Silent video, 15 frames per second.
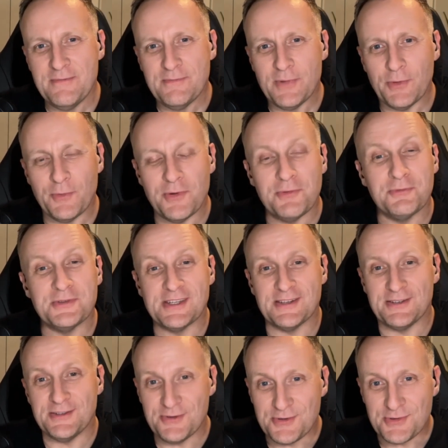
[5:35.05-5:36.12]
But what was
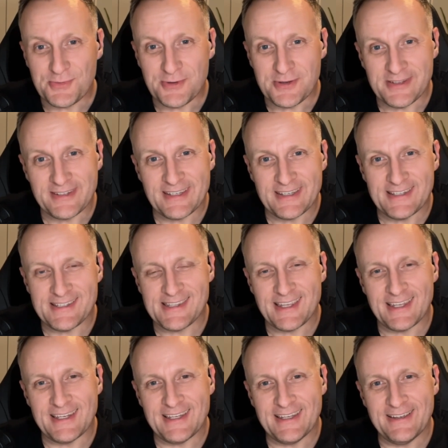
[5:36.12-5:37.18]
unusual is
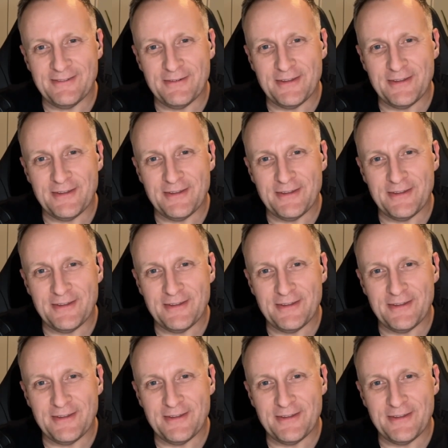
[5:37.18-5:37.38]
that